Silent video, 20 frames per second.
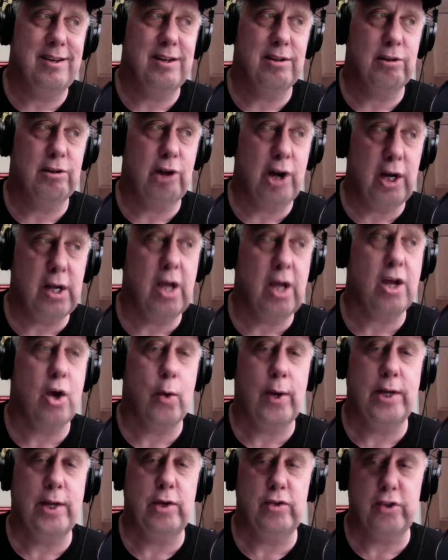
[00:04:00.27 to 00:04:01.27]
long ago,
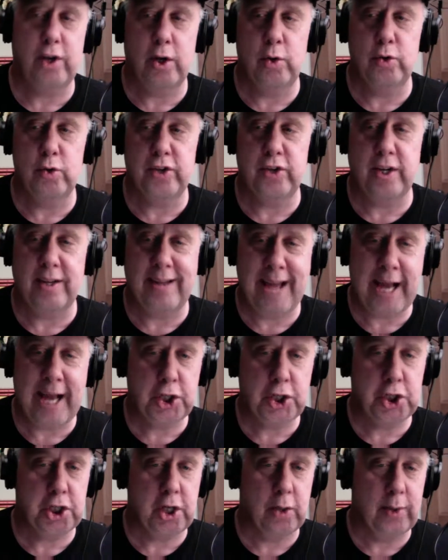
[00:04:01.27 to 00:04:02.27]
I used to host a tech
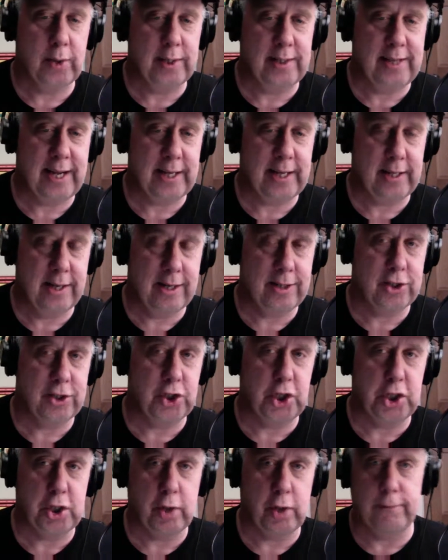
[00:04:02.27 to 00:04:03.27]
show, a
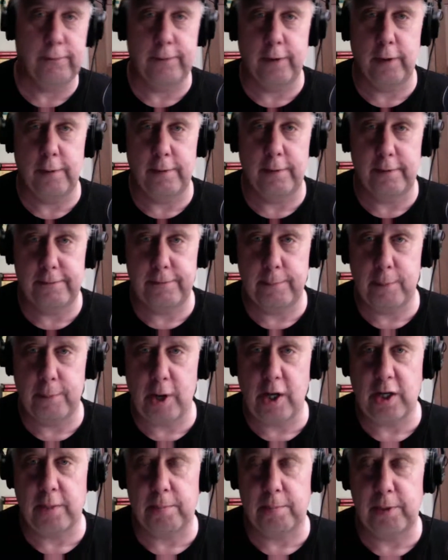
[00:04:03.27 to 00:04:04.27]
technology show for
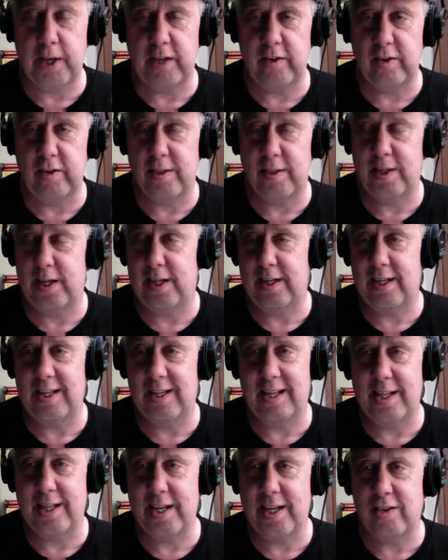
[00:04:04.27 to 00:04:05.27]
Marketplace.
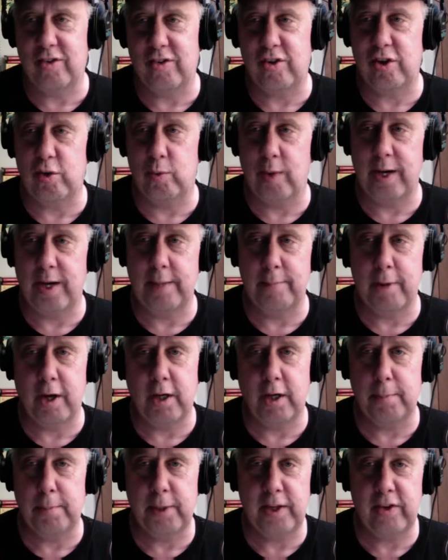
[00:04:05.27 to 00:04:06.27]
I think it's still running,
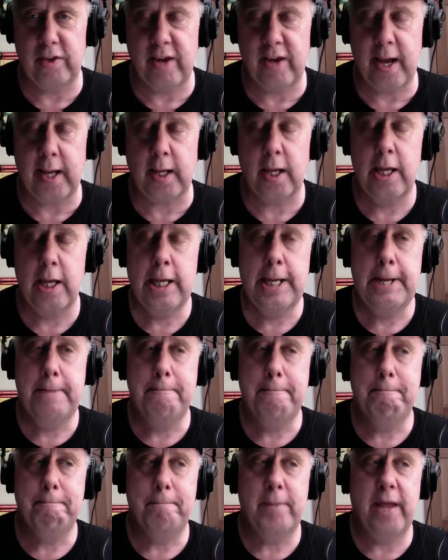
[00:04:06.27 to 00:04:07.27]
Marketplace Tech.
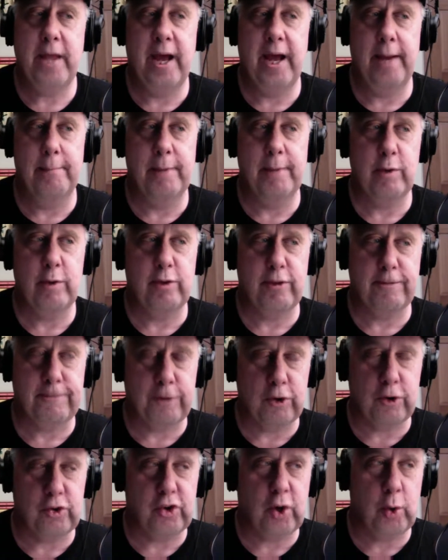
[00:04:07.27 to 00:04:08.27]
I was the
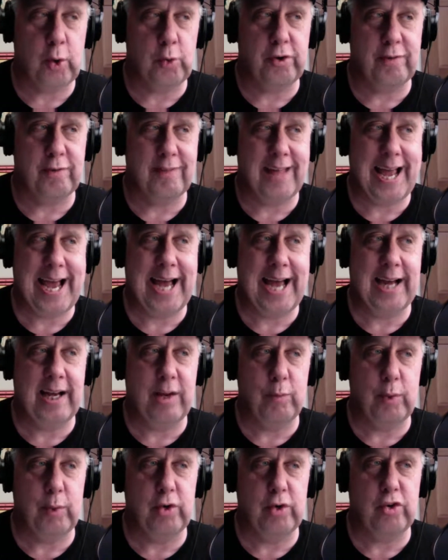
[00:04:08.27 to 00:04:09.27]
first host of that,
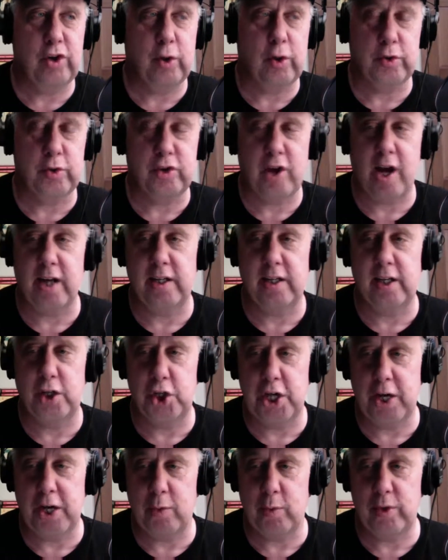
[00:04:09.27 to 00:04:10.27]
and we used to always talk to
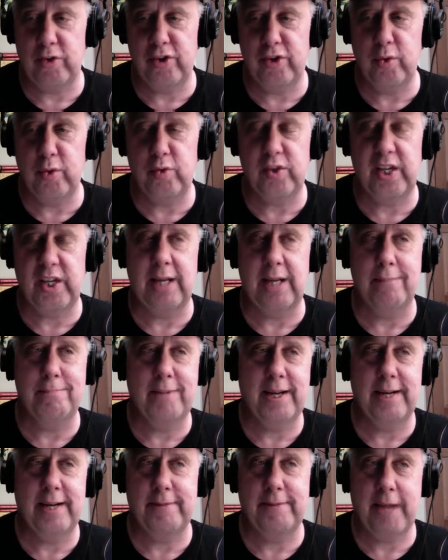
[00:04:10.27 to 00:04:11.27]
Chet Wisniewski,
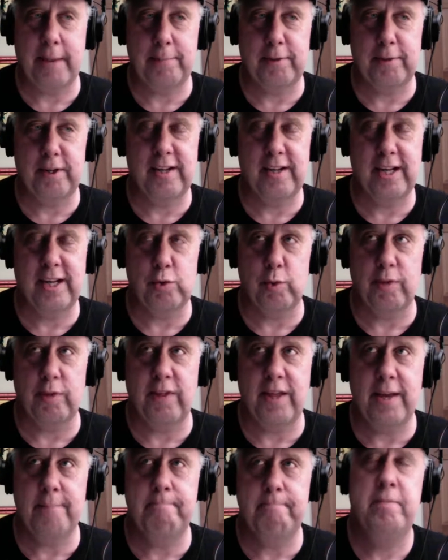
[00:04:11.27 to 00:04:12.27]
and I've kept in touch with
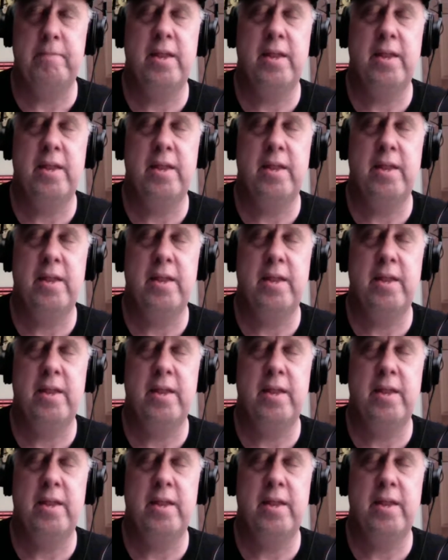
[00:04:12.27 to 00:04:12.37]
him,